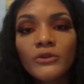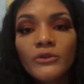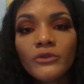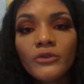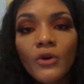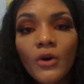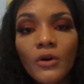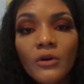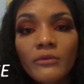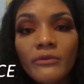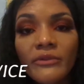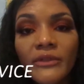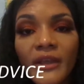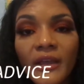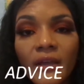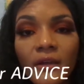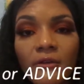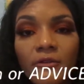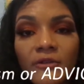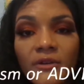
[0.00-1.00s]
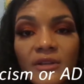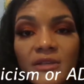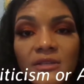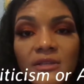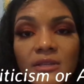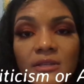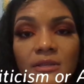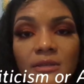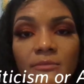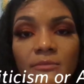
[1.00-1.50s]
Don't take
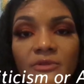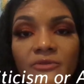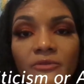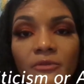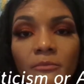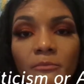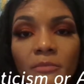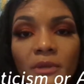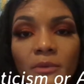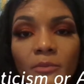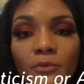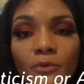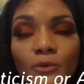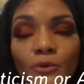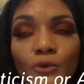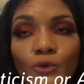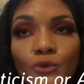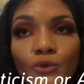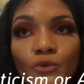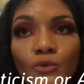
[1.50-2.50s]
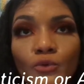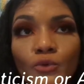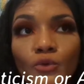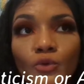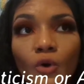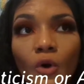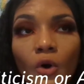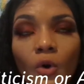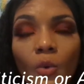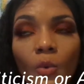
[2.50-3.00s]
criticisms from people you
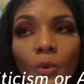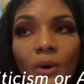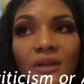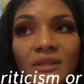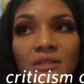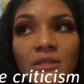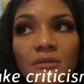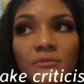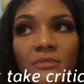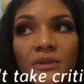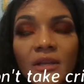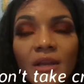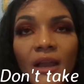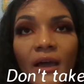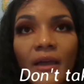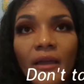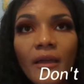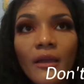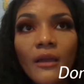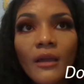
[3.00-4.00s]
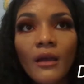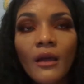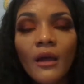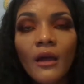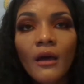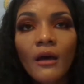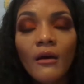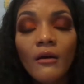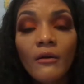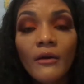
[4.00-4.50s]
don't want to be like
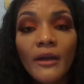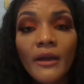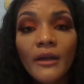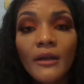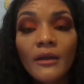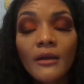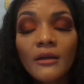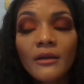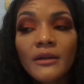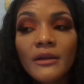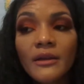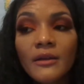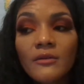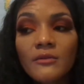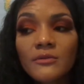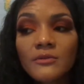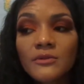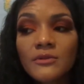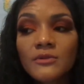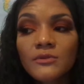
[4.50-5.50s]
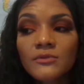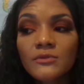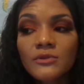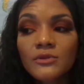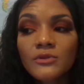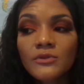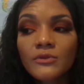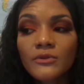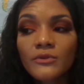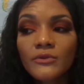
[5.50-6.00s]
okay it goes to
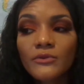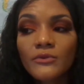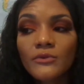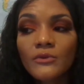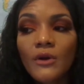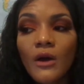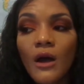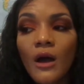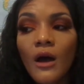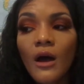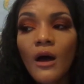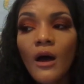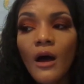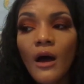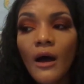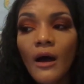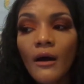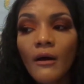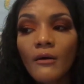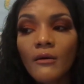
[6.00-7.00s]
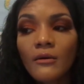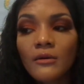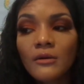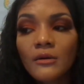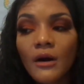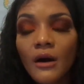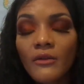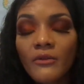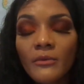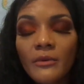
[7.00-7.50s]
show you how
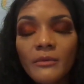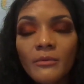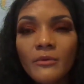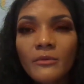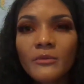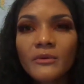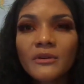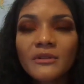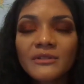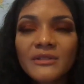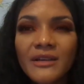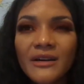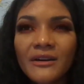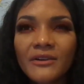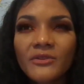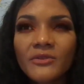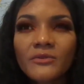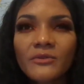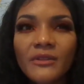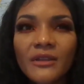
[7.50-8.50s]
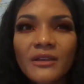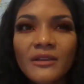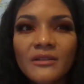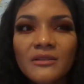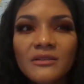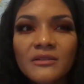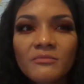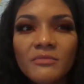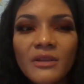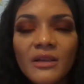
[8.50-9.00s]
other people will tell you
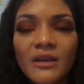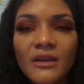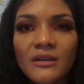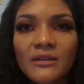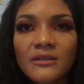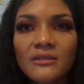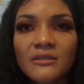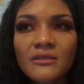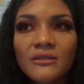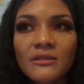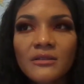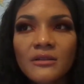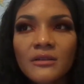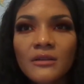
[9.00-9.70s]
things because